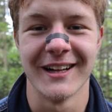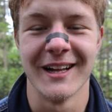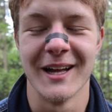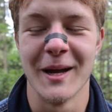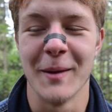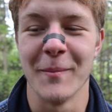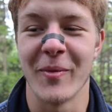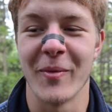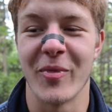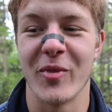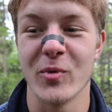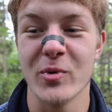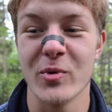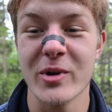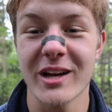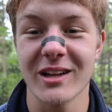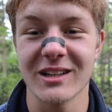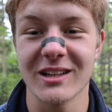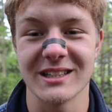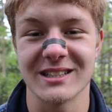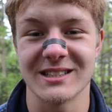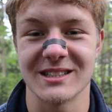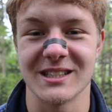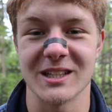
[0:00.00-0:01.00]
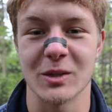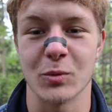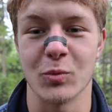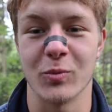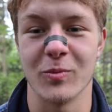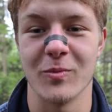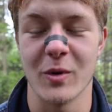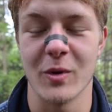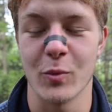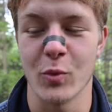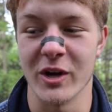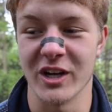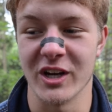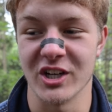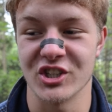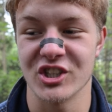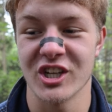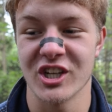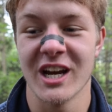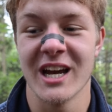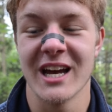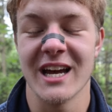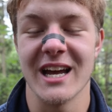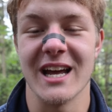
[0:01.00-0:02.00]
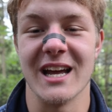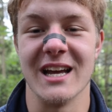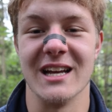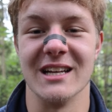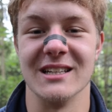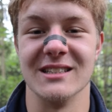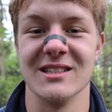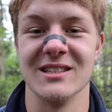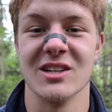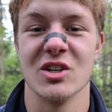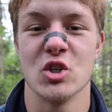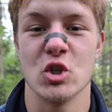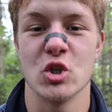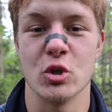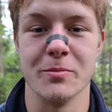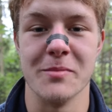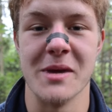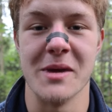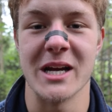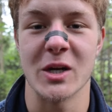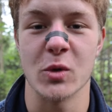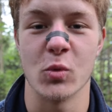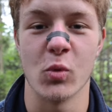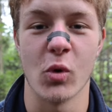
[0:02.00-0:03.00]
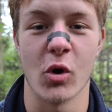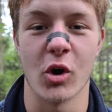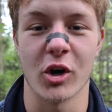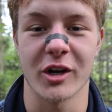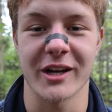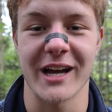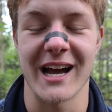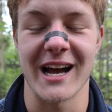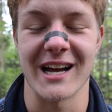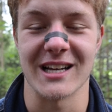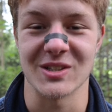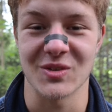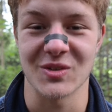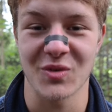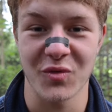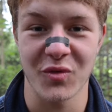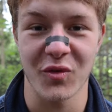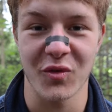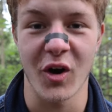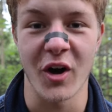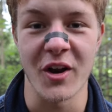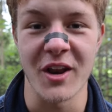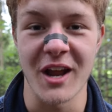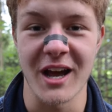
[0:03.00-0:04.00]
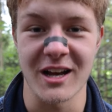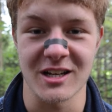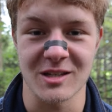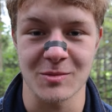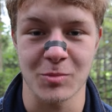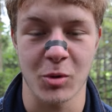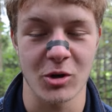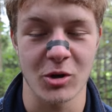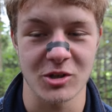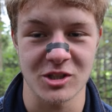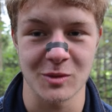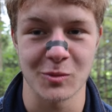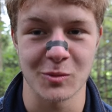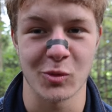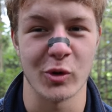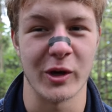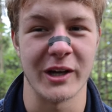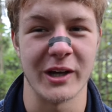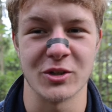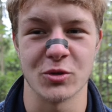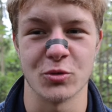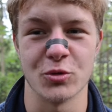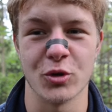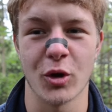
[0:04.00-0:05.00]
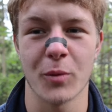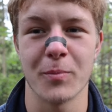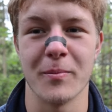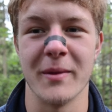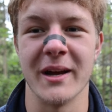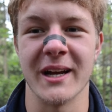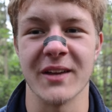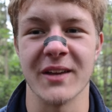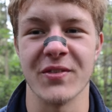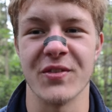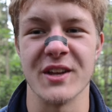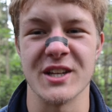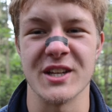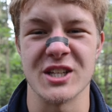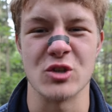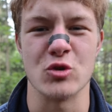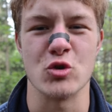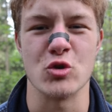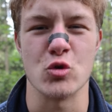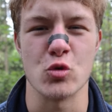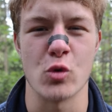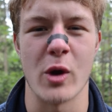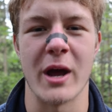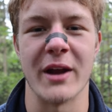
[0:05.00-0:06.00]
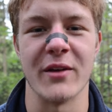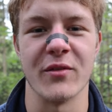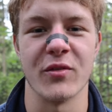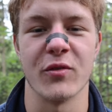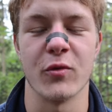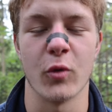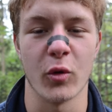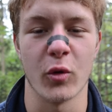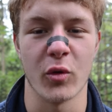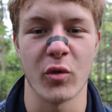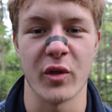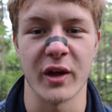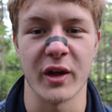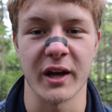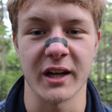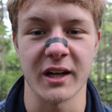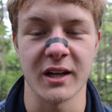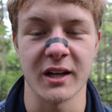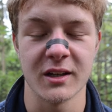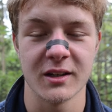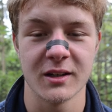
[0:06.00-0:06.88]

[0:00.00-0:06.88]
but the realistic wish is to make work as fun as possible and to not make it this dreadful thing.